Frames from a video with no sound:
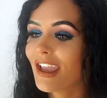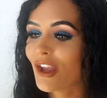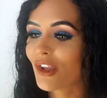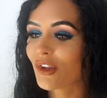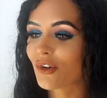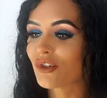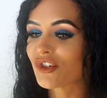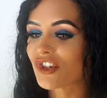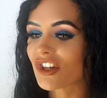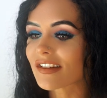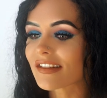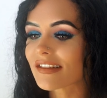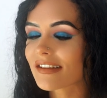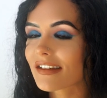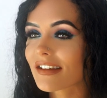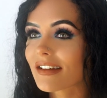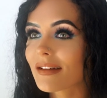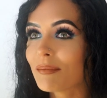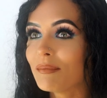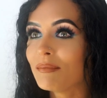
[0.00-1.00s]
you're just
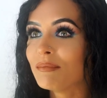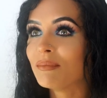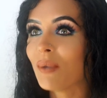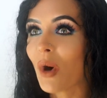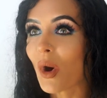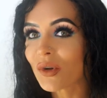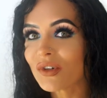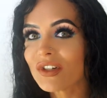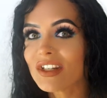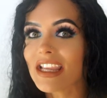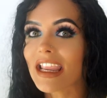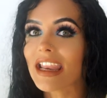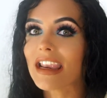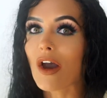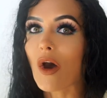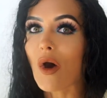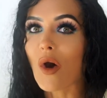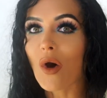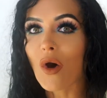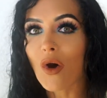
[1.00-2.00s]
bonding
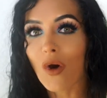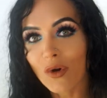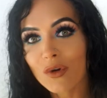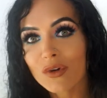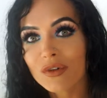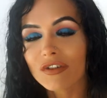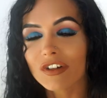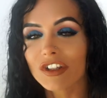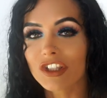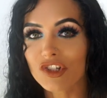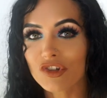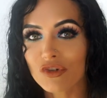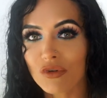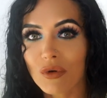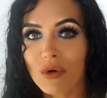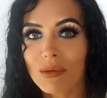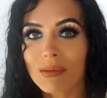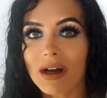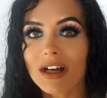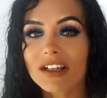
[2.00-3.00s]
over the
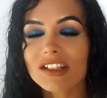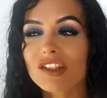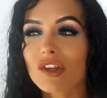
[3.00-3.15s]
trauma,